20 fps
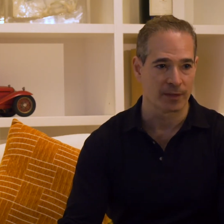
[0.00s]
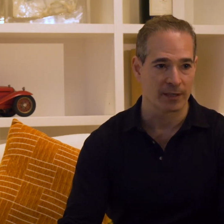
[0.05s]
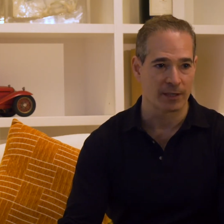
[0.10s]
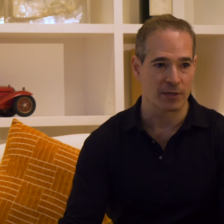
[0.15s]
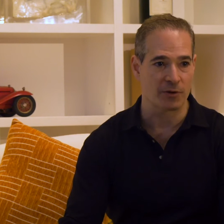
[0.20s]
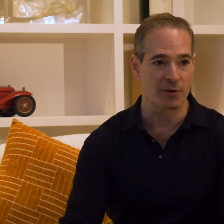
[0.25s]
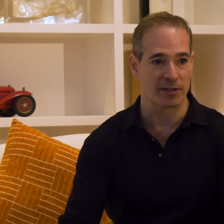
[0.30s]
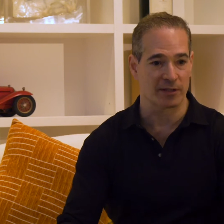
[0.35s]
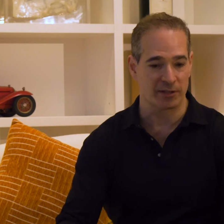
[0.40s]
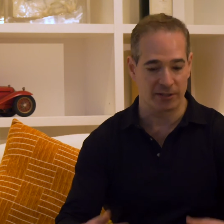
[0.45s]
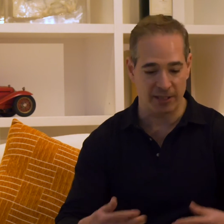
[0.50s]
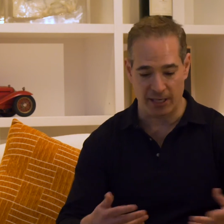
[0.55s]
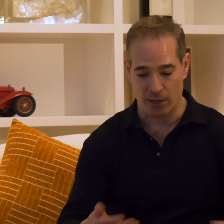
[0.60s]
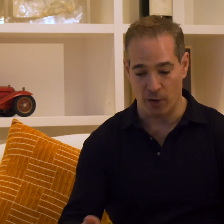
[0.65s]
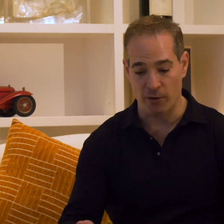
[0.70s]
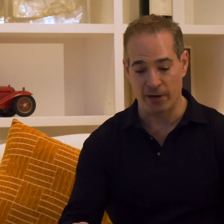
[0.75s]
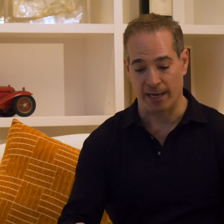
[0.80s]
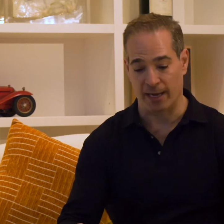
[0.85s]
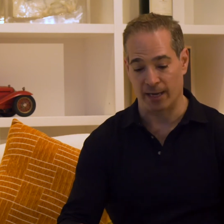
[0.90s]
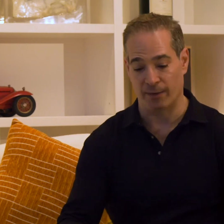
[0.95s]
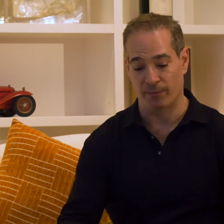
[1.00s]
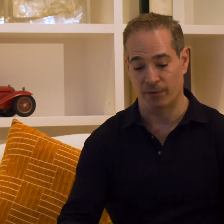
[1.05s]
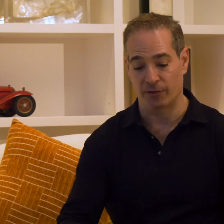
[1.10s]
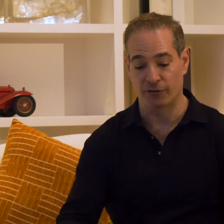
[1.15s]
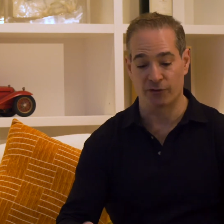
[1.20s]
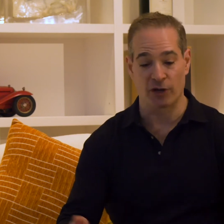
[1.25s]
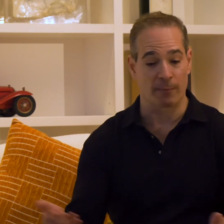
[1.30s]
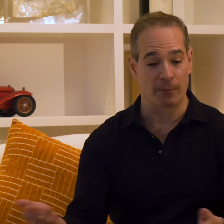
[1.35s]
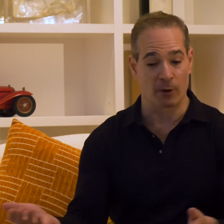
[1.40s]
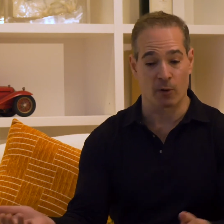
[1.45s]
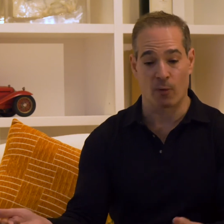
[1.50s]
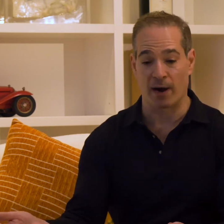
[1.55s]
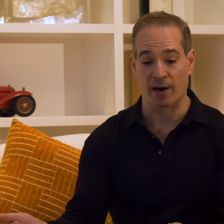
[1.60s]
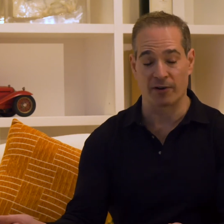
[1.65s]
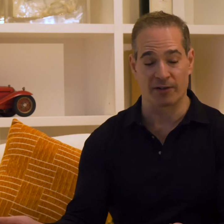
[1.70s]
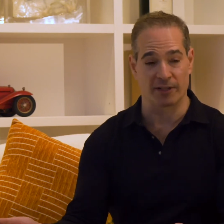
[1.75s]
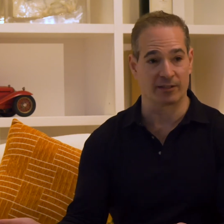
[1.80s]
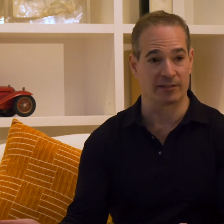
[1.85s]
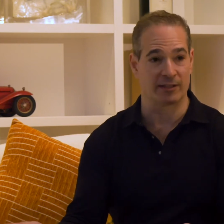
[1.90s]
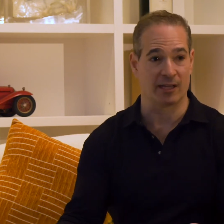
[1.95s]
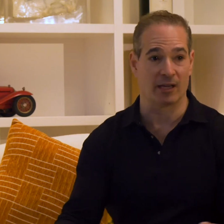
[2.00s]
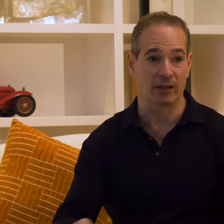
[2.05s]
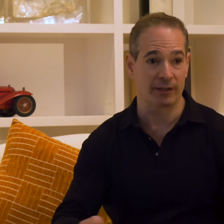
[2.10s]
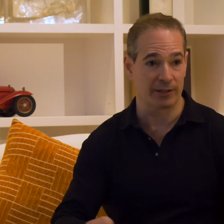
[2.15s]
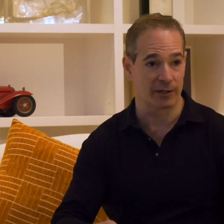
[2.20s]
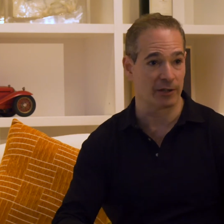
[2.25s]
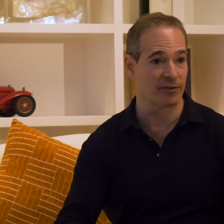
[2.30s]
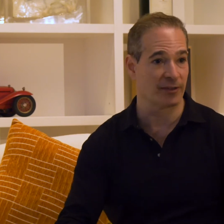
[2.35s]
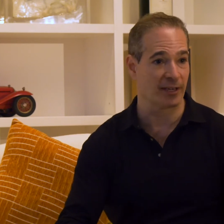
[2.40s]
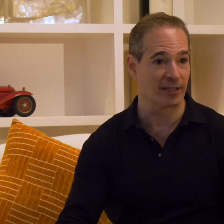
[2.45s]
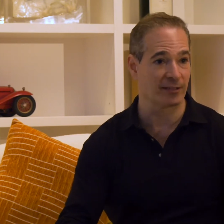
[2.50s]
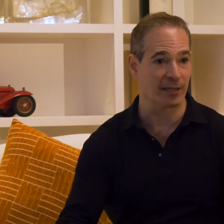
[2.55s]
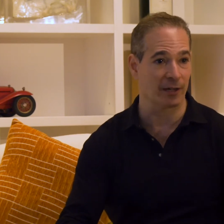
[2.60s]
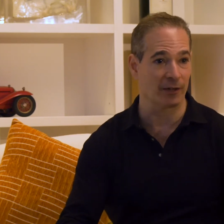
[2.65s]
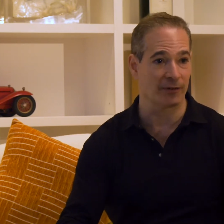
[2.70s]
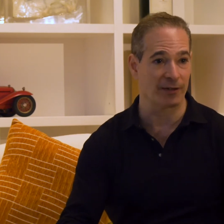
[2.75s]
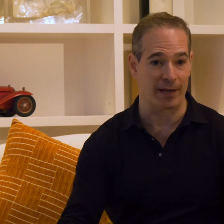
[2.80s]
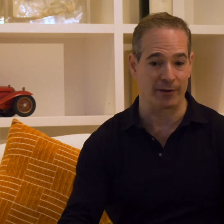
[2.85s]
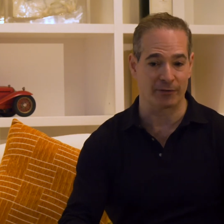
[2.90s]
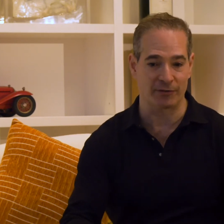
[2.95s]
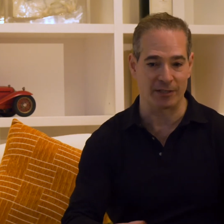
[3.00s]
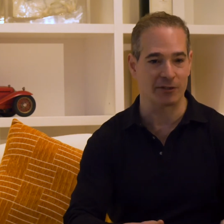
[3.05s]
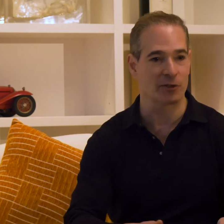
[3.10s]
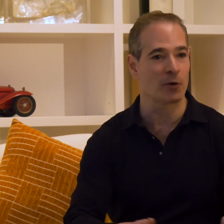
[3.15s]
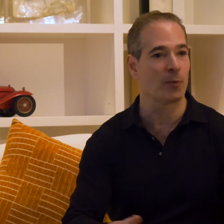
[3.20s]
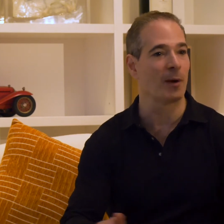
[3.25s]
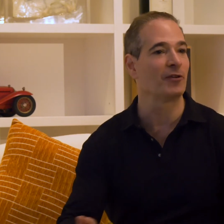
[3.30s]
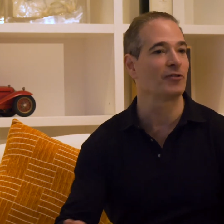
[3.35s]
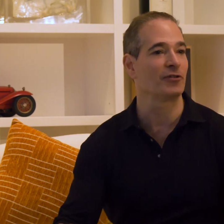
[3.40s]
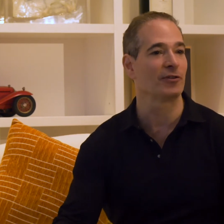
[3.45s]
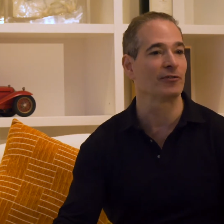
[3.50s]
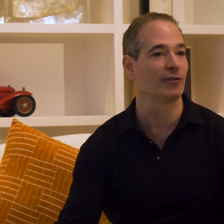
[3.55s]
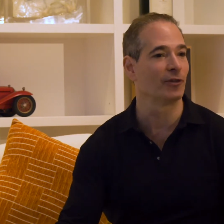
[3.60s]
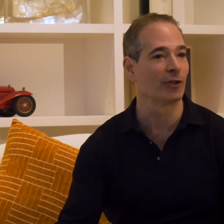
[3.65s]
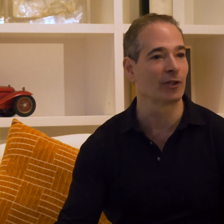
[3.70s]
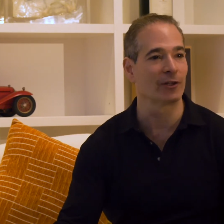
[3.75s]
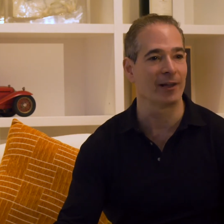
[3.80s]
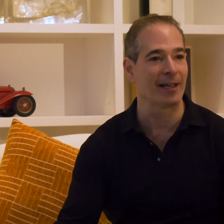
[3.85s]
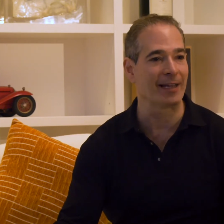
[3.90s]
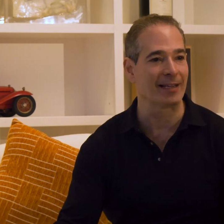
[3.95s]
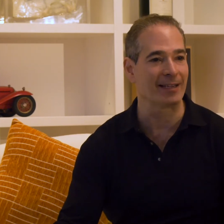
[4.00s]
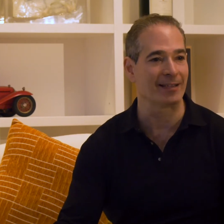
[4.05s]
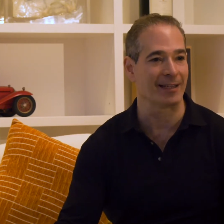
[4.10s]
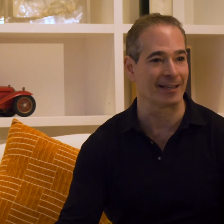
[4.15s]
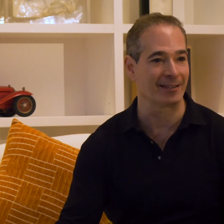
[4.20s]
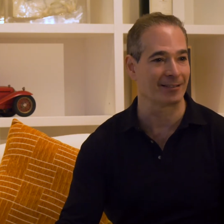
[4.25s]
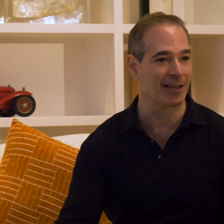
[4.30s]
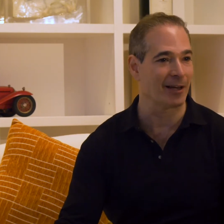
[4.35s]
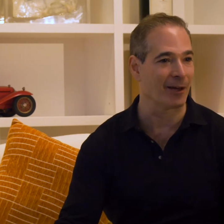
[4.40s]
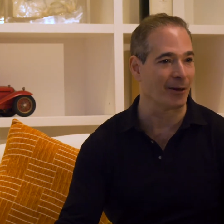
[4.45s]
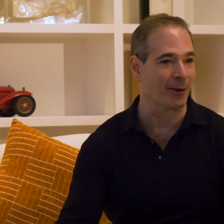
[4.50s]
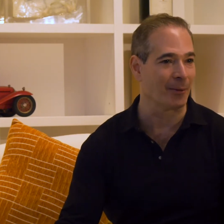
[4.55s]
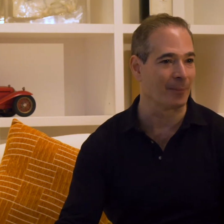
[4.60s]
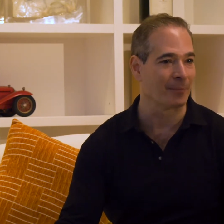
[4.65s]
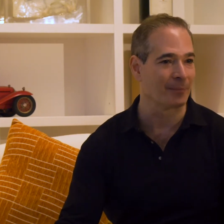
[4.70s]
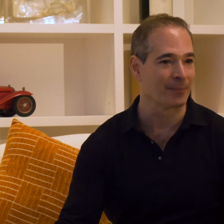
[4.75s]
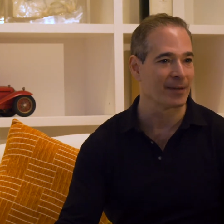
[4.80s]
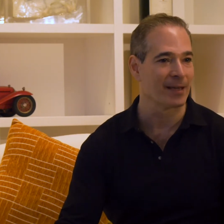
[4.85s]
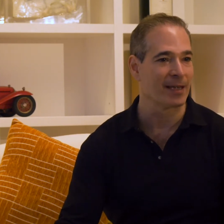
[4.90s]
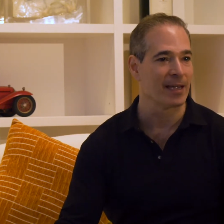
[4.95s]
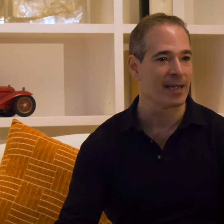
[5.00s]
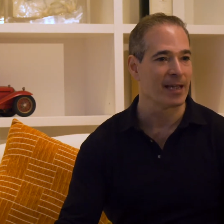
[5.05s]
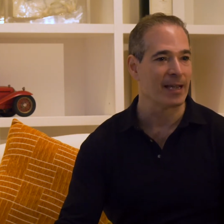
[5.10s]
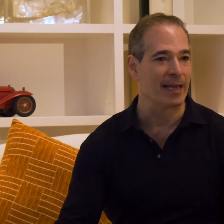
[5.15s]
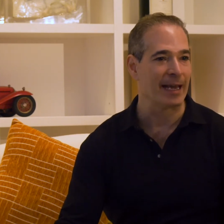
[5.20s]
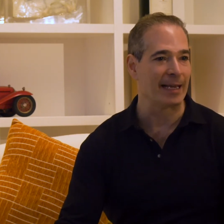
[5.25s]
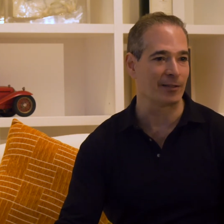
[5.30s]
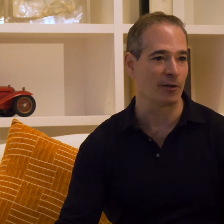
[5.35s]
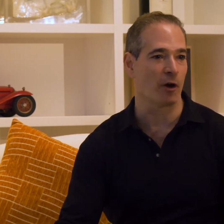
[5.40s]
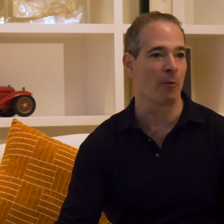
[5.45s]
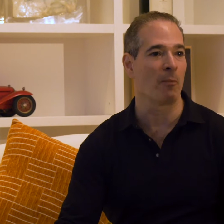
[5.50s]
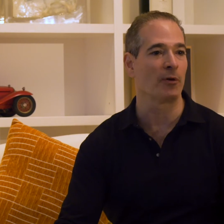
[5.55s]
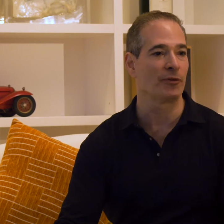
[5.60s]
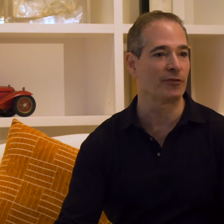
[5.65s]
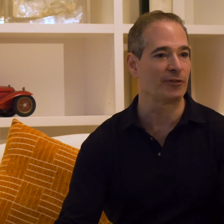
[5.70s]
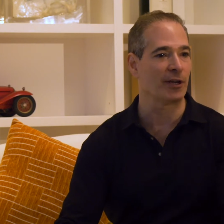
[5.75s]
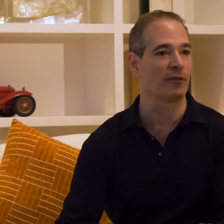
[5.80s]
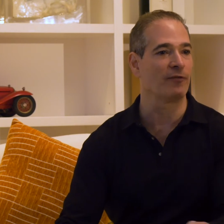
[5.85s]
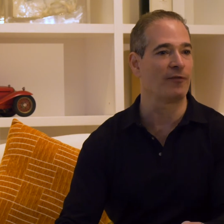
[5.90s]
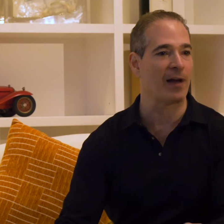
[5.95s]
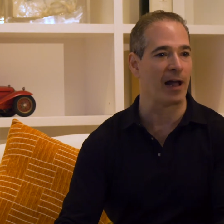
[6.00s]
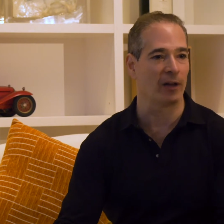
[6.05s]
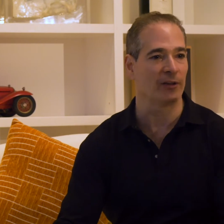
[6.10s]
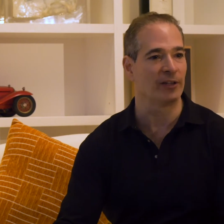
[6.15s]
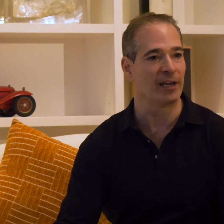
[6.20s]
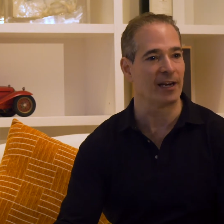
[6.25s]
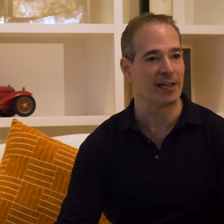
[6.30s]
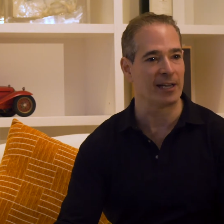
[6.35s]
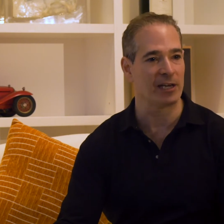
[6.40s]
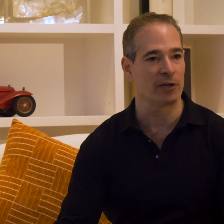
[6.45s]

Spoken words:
You can see, okay, this job requires Excel. Here's an Excel test. These questions look like Excel. It's almost self-validating.